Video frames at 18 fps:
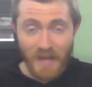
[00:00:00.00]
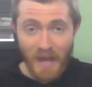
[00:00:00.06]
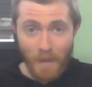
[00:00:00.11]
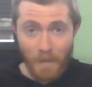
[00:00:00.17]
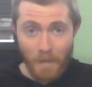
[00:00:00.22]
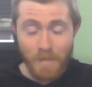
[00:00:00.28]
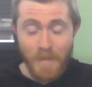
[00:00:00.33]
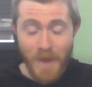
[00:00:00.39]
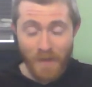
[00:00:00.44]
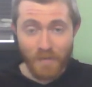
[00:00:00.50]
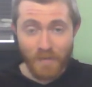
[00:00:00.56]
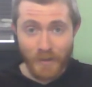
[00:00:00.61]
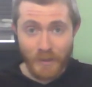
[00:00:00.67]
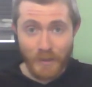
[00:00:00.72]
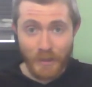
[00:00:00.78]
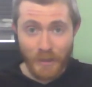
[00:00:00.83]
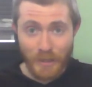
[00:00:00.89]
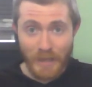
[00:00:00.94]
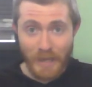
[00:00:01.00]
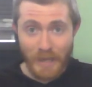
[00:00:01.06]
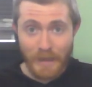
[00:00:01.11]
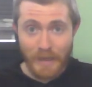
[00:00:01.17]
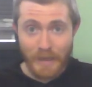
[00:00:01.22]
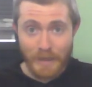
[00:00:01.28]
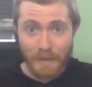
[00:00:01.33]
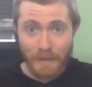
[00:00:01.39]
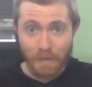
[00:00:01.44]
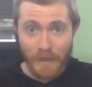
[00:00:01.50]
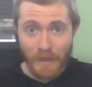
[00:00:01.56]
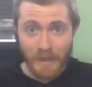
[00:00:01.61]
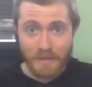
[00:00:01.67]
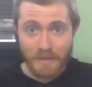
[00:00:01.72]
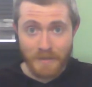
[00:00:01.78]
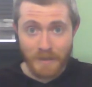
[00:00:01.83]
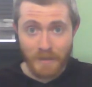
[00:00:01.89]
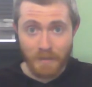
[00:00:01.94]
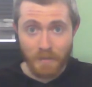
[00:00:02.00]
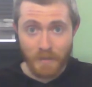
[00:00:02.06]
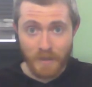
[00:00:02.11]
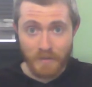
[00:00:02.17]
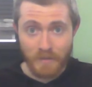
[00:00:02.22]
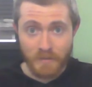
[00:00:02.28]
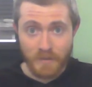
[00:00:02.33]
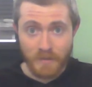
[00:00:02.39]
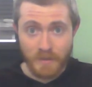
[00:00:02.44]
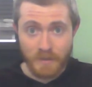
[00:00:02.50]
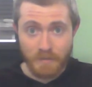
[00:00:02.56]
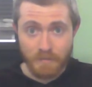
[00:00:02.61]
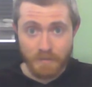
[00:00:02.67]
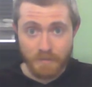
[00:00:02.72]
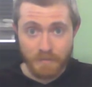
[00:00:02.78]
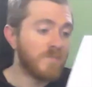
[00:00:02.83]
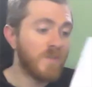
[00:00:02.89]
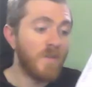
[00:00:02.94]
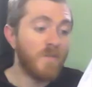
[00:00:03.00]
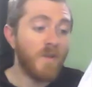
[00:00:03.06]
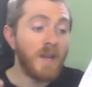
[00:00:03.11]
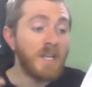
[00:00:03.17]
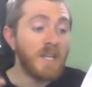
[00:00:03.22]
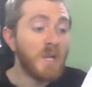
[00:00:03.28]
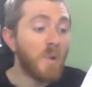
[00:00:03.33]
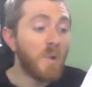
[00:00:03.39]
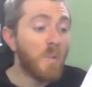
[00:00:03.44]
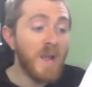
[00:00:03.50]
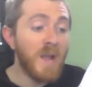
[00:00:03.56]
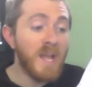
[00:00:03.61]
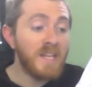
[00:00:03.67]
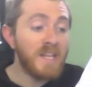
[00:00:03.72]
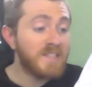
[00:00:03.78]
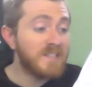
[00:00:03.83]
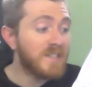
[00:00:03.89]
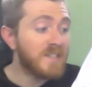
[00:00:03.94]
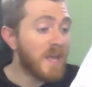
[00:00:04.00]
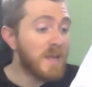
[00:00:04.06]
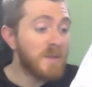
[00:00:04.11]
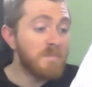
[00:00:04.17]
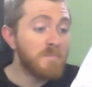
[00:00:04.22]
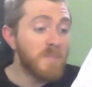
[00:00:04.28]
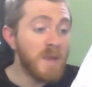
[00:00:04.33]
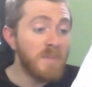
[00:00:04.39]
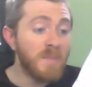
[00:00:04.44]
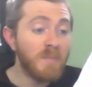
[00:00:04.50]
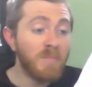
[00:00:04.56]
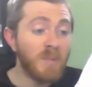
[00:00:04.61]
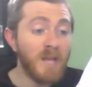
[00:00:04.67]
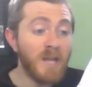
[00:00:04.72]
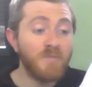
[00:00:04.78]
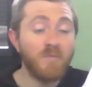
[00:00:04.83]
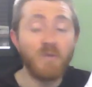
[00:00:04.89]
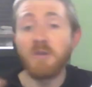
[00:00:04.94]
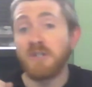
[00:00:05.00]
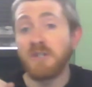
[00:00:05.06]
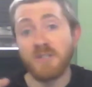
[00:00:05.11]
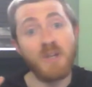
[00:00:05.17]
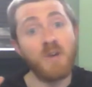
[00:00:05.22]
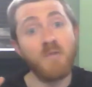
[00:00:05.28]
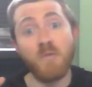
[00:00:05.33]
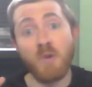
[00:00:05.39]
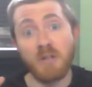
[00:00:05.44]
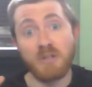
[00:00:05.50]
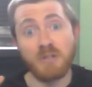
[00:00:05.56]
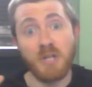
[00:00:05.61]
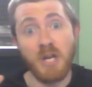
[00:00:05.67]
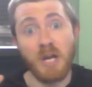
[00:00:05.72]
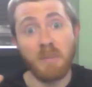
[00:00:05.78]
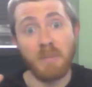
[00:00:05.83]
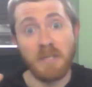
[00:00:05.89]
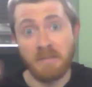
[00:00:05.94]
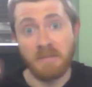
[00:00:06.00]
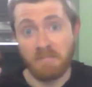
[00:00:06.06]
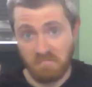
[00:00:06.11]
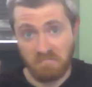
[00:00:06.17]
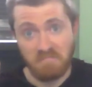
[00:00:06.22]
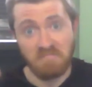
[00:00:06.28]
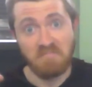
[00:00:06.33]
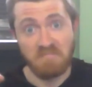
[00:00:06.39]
I'm not very good at that letting it pass thing, apparently. Finding a Way said, maybe blindfold yourself while shopping.